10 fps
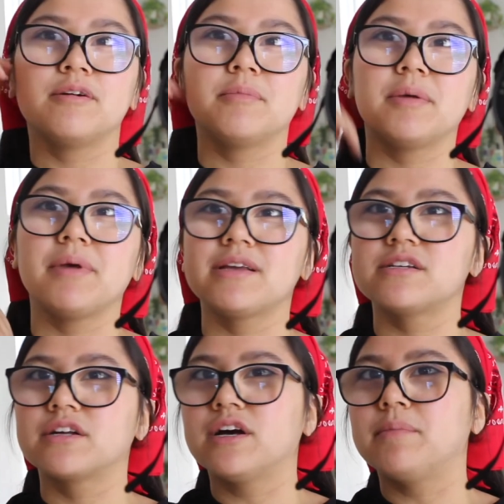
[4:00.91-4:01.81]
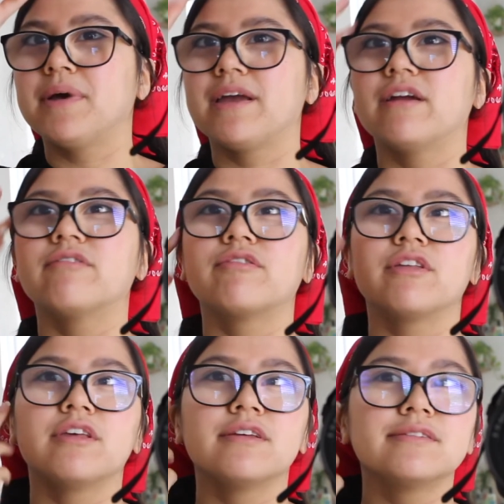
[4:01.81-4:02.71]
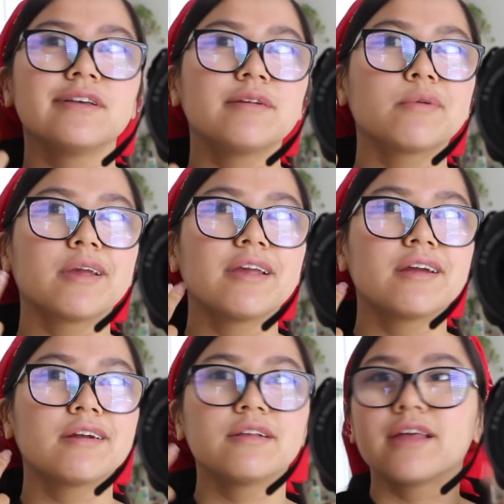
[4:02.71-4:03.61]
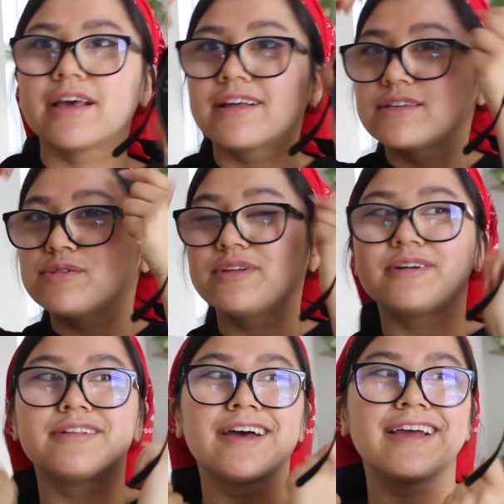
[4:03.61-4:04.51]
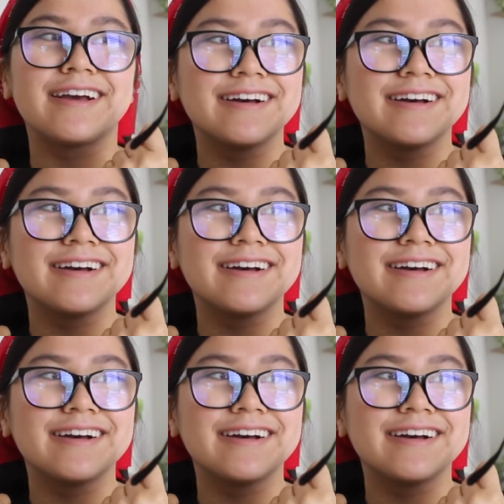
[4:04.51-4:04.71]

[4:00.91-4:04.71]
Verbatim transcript: Maybe I should comb my hair for this, like right here. Like, too little, like...